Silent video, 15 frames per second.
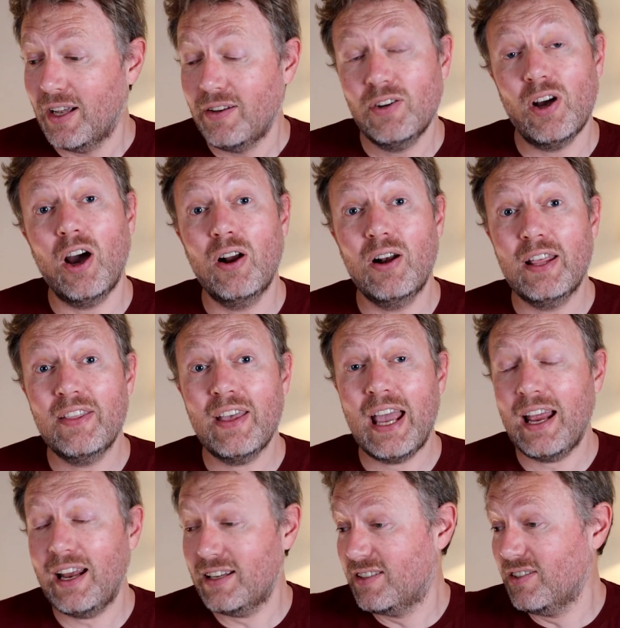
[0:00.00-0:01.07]
not only
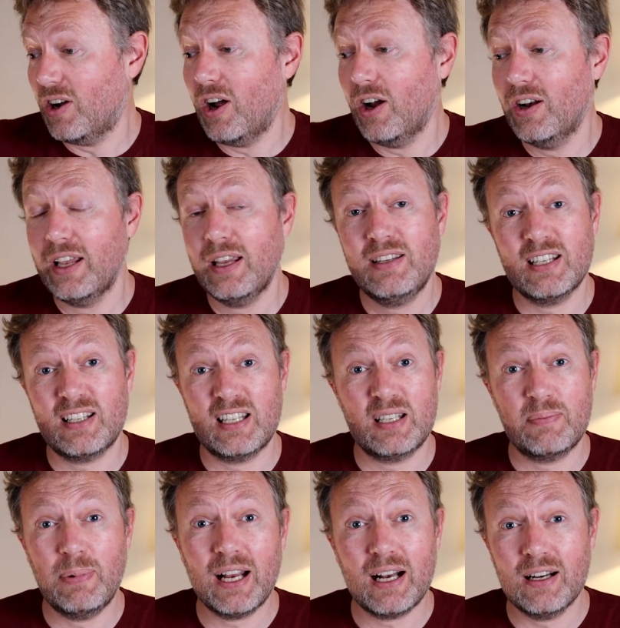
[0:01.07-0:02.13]
that, it's not only just a
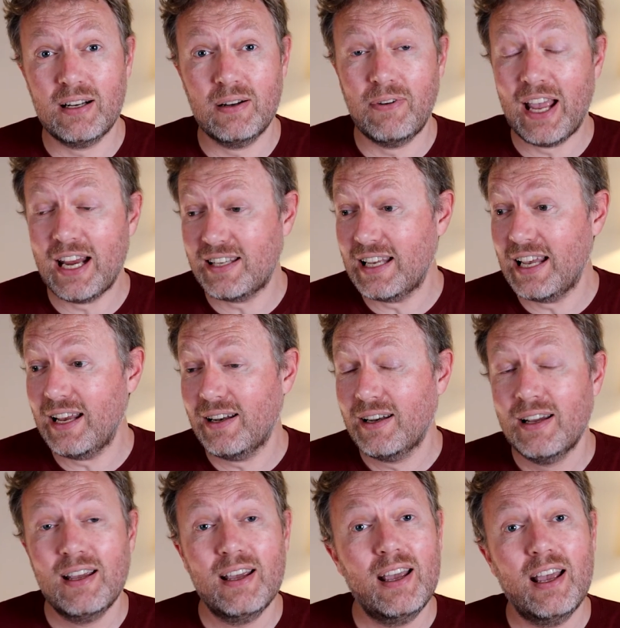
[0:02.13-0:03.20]
speculative asset,
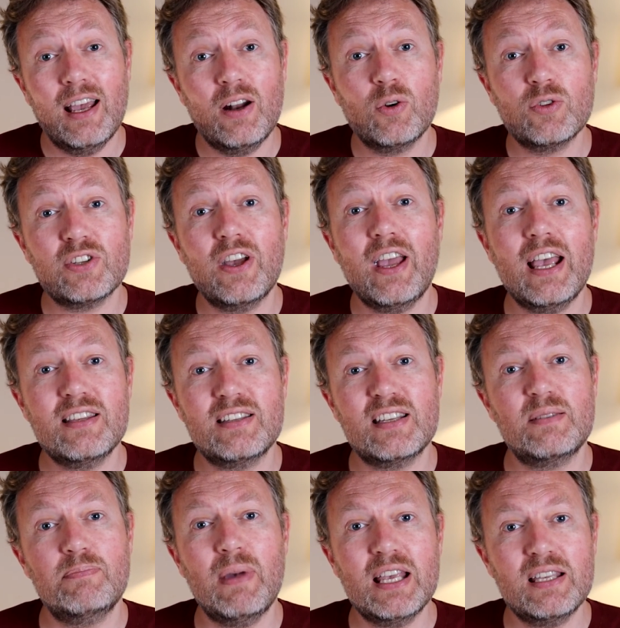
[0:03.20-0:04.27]
it also has
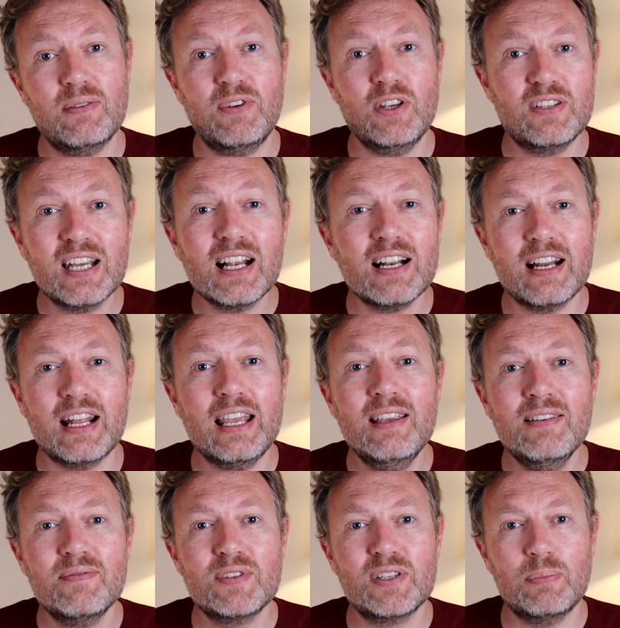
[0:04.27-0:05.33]
this massive
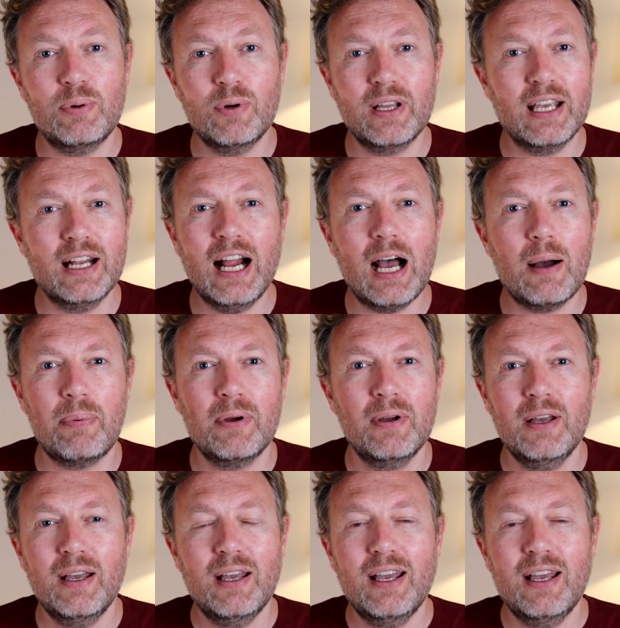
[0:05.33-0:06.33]
utility supporting it up.